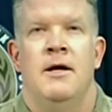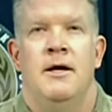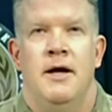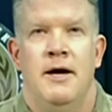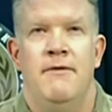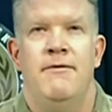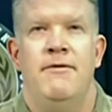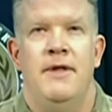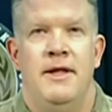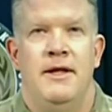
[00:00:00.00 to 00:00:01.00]
Of
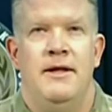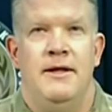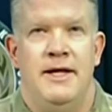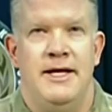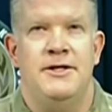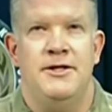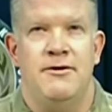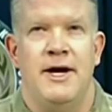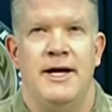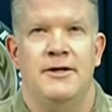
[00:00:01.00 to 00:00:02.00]
these
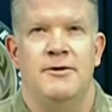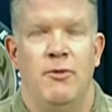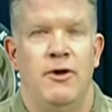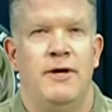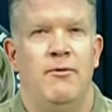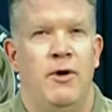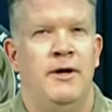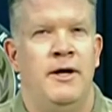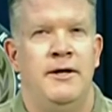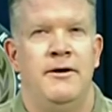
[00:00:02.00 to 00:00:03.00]
strikes, more than
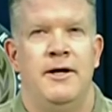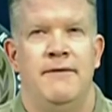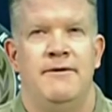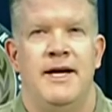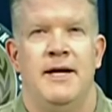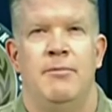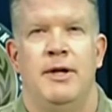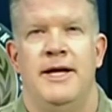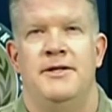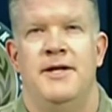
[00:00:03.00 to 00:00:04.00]
100 have taken
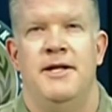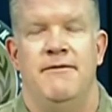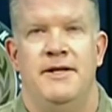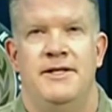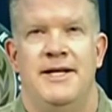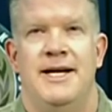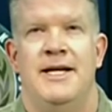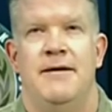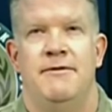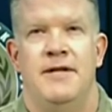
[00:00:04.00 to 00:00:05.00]
place in the
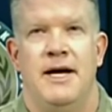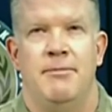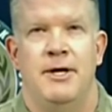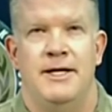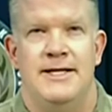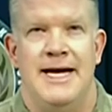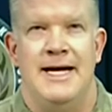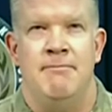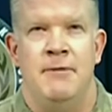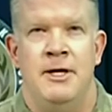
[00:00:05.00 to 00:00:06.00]
vicinity of Tabqa
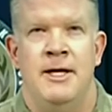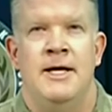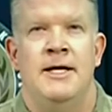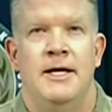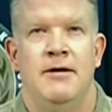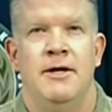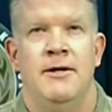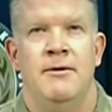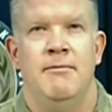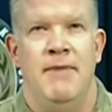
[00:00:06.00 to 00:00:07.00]
Dam,
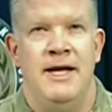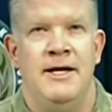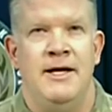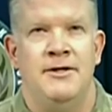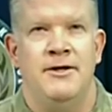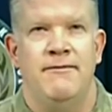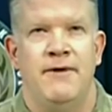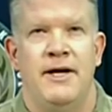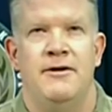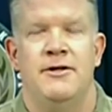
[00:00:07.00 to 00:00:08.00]
killing many ISIL
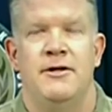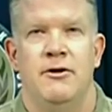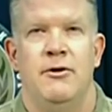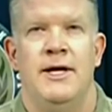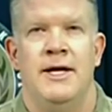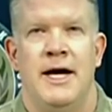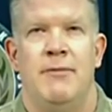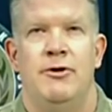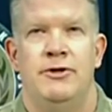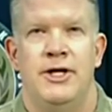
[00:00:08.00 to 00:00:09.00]
fighters, including
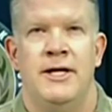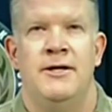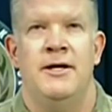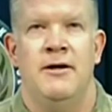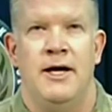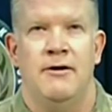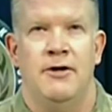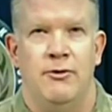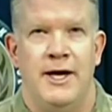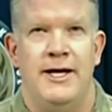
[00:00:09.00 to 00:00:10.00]
Abu Jandal al
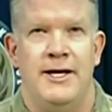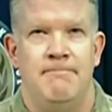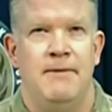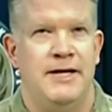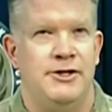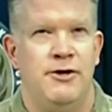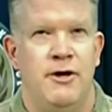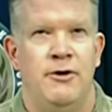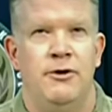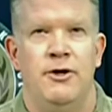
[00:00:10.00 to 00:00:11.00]
Kuwaiti. As you
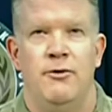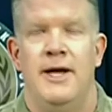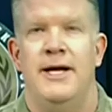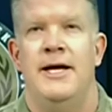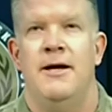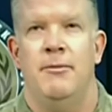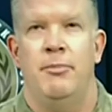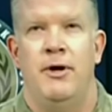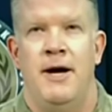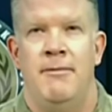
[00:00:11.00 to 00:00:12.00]
know, Kuwaiti, a
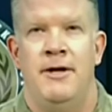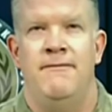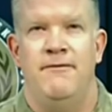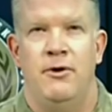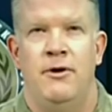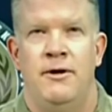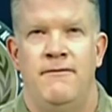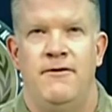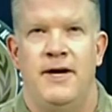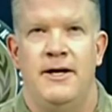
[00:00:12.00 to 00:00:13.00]
prominent foreign
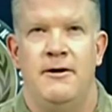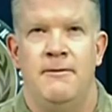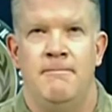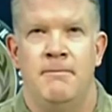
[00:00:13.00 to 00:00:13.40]
fighter